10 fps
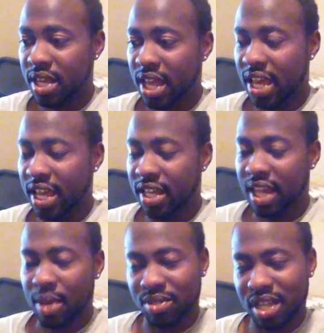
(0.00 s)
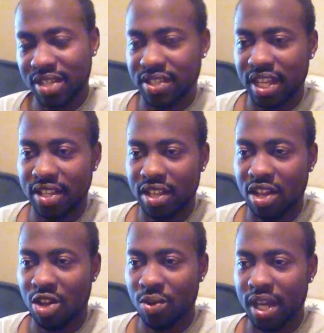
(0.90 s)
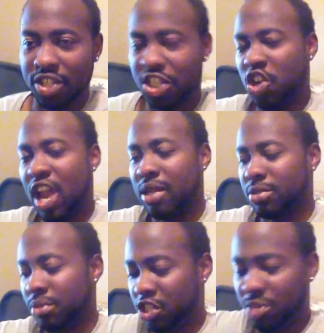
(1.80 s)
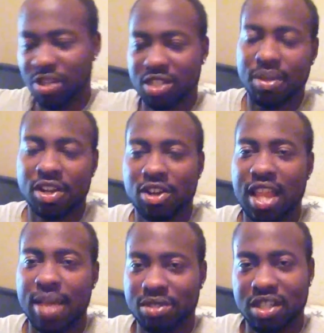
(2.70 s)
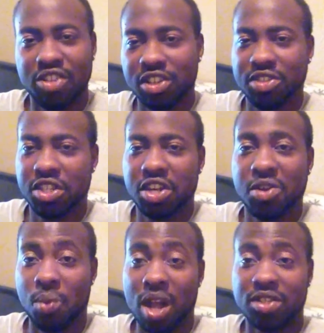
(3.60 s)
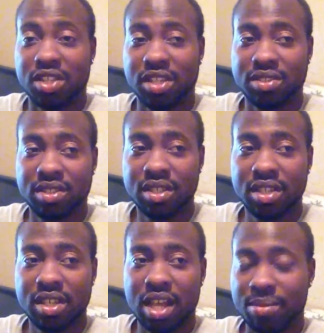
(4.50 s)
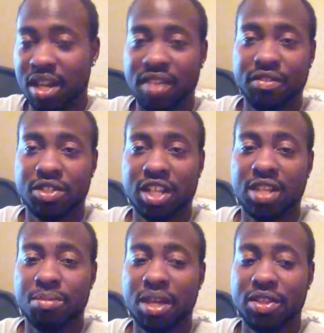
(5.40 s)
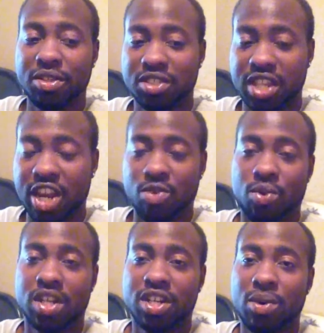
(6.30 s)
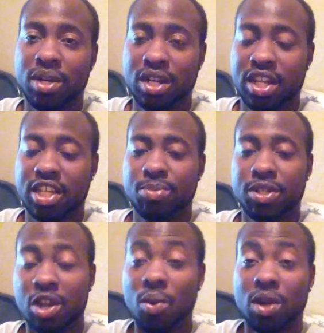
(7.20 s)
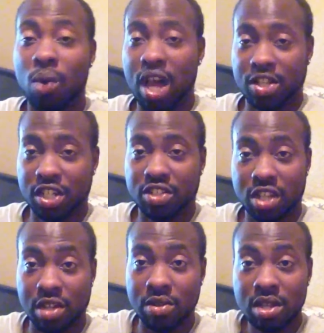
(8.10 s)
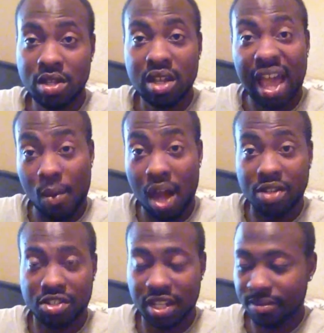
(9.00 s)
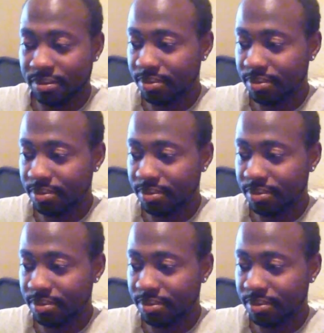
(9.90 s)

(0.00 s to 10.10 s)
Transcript: And I was kind of standing in the hallway, and she grabs me, she puts me in her lap. She said, "You're going to sit here and watch this. I'm tired of you standing back there scared, wanting to know what it is, but don't want to watch it." So I watched it.